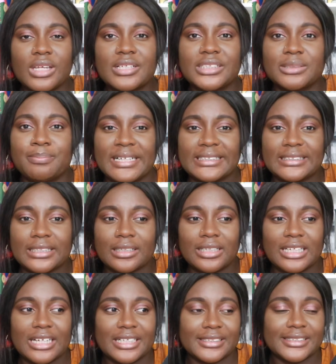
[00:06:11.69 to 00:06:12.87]
is
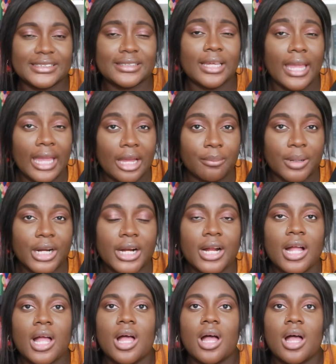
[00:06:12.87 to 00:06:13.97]
basically a scammer.